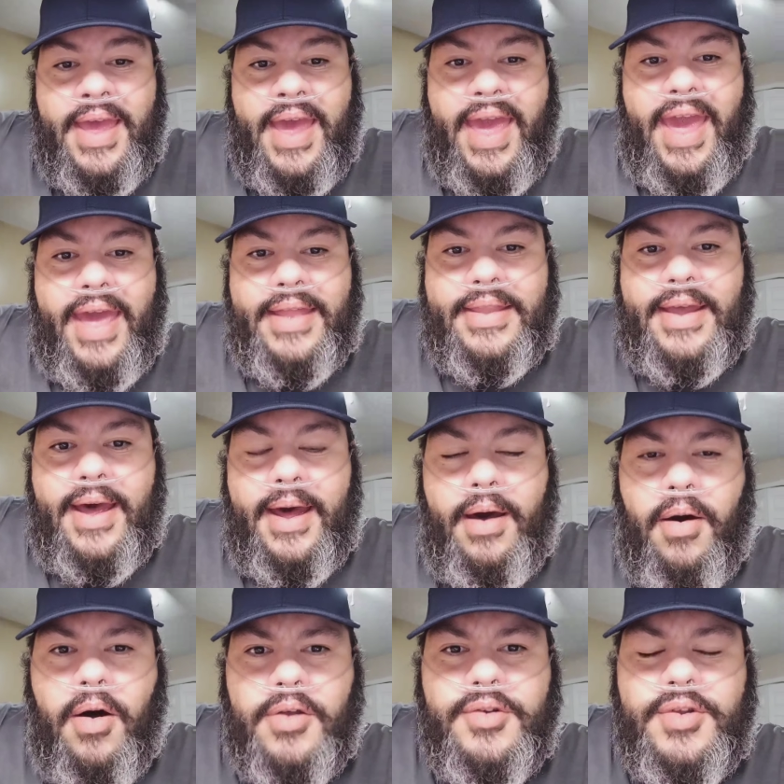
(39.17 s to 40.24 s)
And
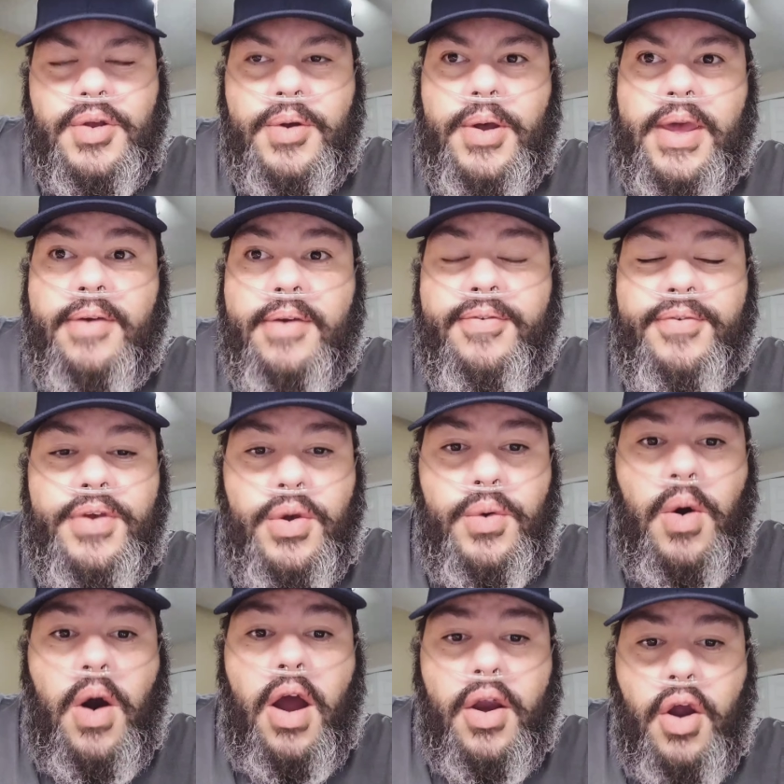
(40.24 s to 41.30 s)
also, if you
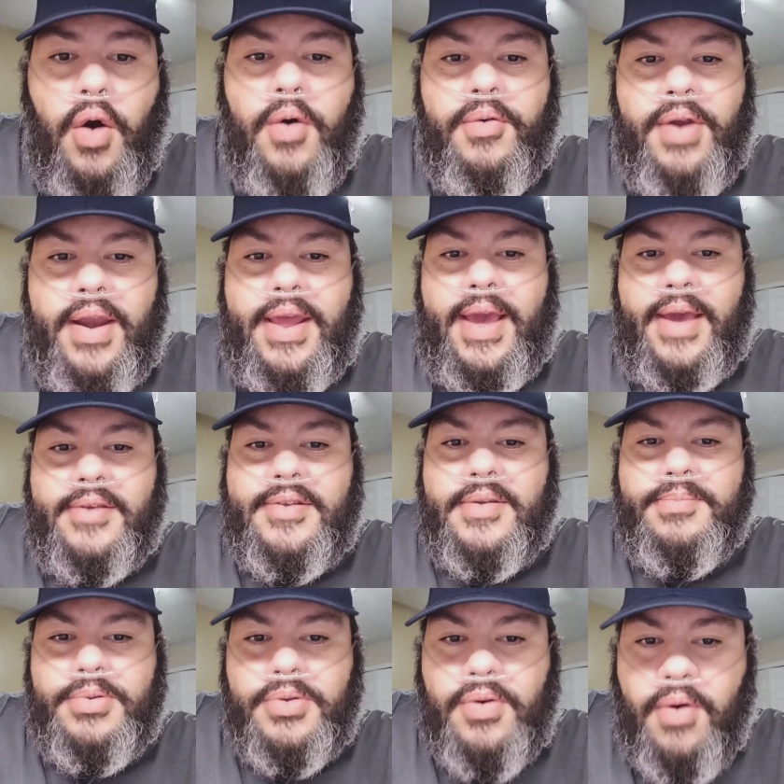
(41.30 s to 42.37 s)
are already a
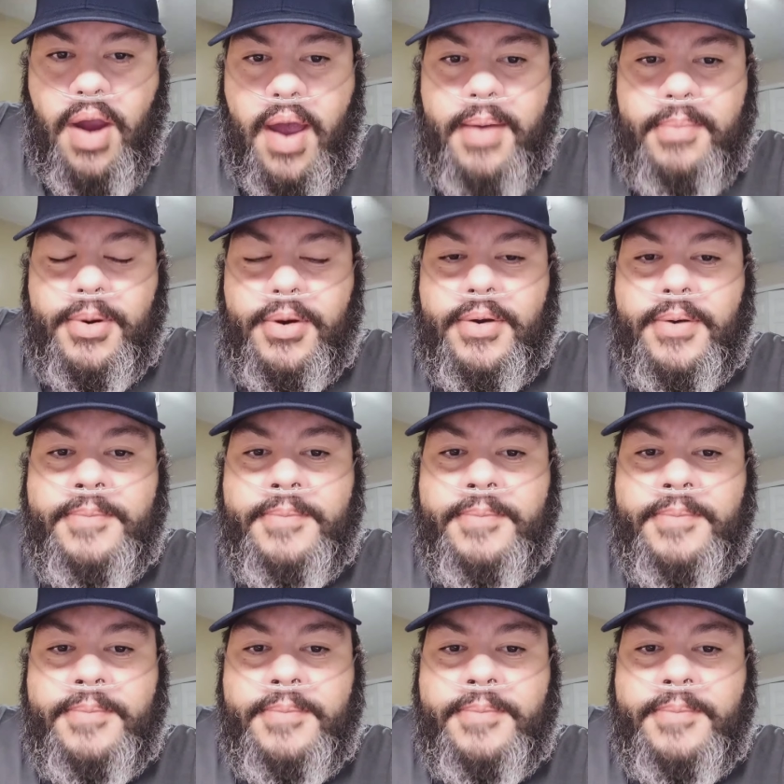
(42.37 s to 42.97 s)
subscriber,